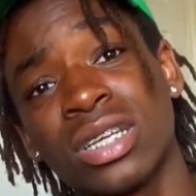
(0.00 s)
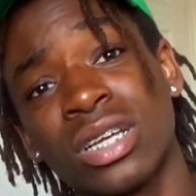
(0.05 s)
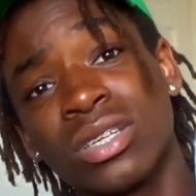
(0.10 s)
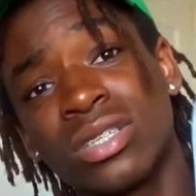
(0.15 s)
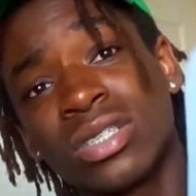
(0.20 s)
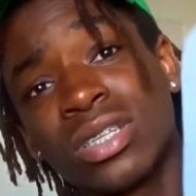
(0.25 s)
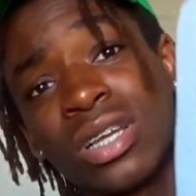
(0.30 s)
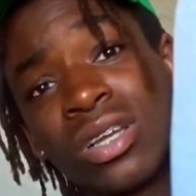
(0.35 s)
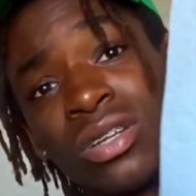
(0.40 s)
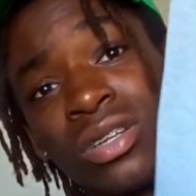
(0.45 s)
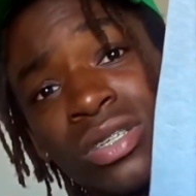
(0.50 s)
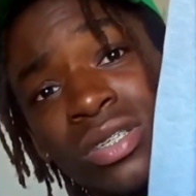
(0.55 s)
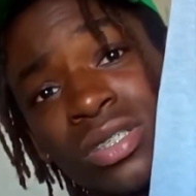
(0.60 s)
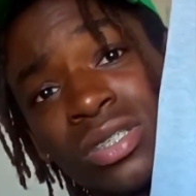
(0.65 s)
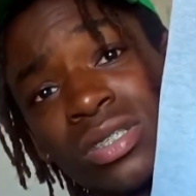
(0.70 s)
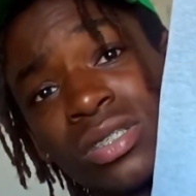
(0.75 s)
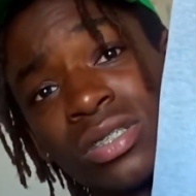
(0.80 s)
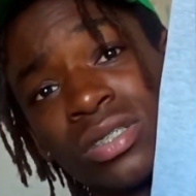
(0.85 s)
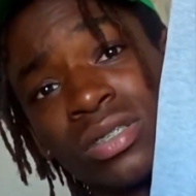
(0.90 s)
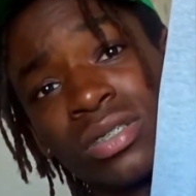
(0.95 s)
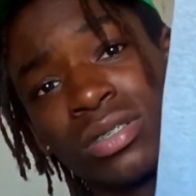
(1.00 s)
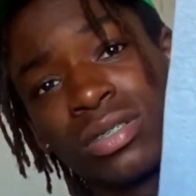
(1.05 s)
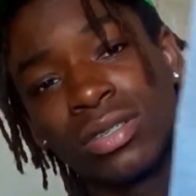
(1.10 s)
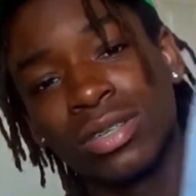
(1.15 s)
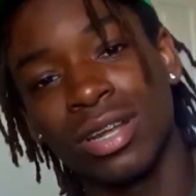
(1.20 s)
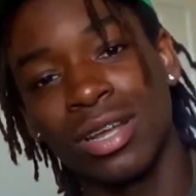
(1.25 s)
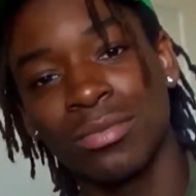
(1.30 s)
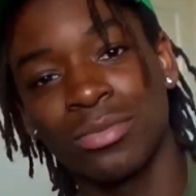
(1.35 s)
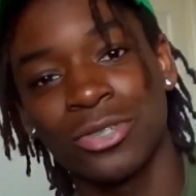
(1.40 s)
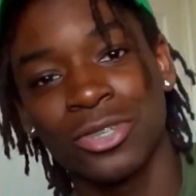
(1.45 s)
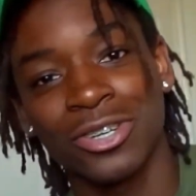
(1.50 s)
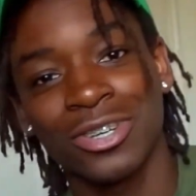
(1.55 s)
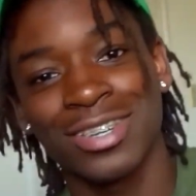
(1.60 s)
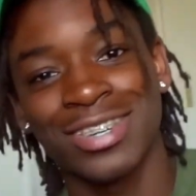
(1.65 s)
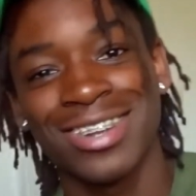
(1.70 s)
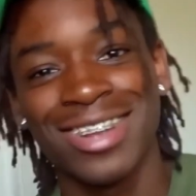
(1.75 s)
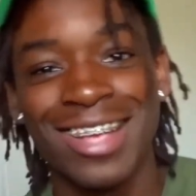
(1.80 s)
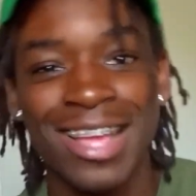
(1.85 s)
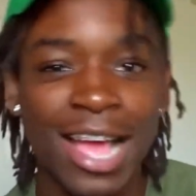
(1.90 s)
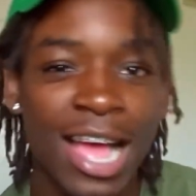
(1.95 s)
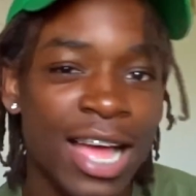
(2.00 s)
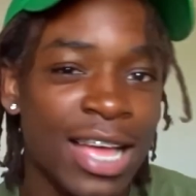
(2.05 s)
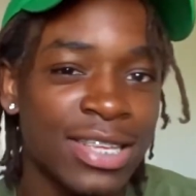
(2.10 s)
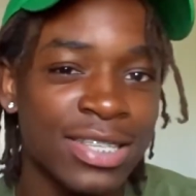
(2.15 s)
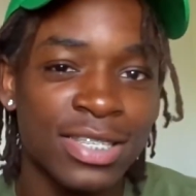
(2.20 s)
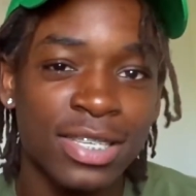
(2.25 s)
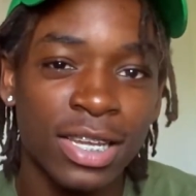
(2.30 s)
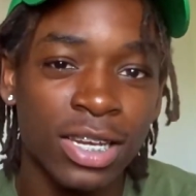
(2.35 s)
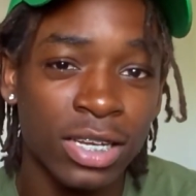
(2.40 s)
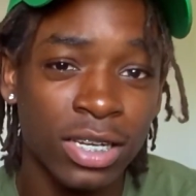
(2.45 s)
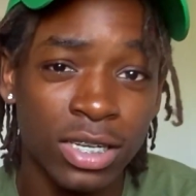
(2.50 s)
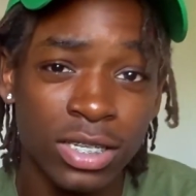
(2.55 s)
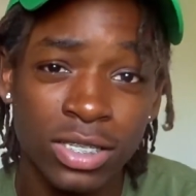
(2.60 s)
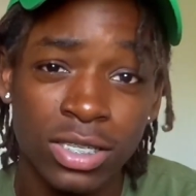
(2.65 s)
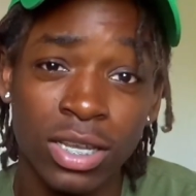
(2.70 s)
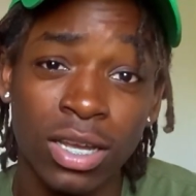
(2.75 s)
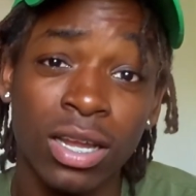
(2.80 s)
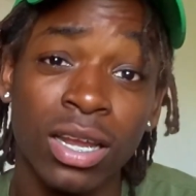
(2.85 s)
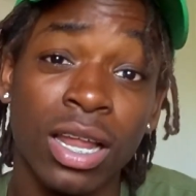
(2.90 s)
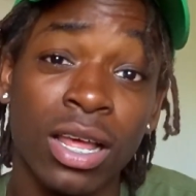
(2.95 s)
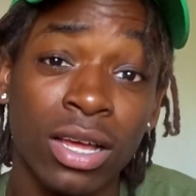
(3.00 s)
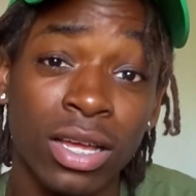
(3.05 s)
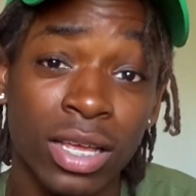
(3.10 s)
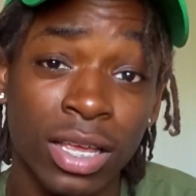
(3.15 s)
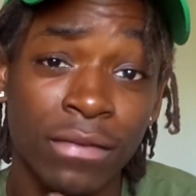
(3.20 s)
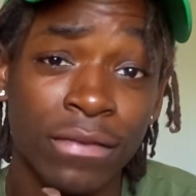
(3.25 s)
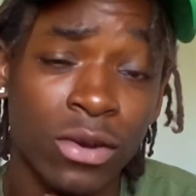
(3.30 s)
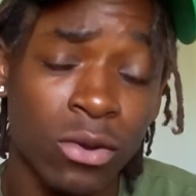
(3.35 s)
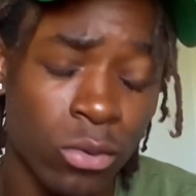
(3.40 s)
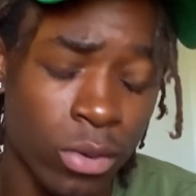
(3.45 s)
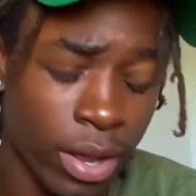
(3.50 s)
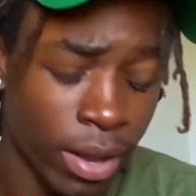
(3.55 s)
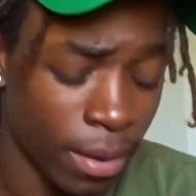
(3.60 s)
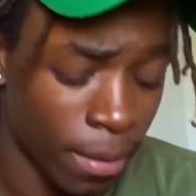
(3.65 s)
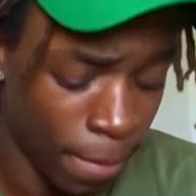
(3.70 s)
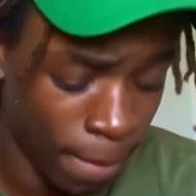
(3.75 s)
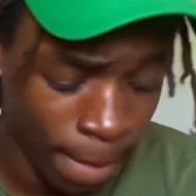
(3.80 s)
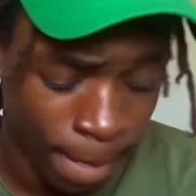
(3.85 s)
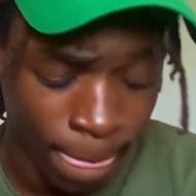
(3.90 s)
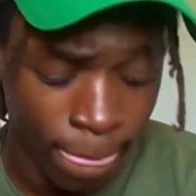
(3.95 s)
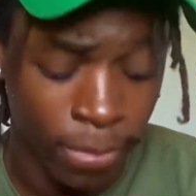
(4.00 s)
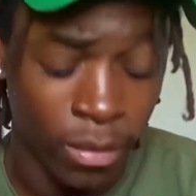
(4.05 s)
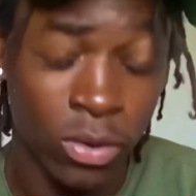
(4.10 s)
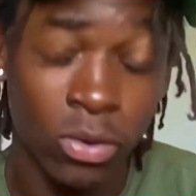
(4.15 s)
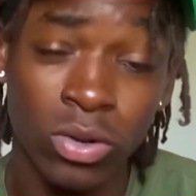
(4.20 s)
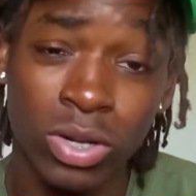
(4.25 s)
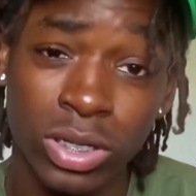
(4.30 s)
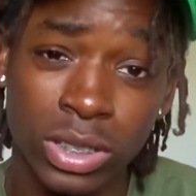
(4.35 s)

I'll sell this. No, I'm joking. I ain't selling it to y'all, I'll give it away. Real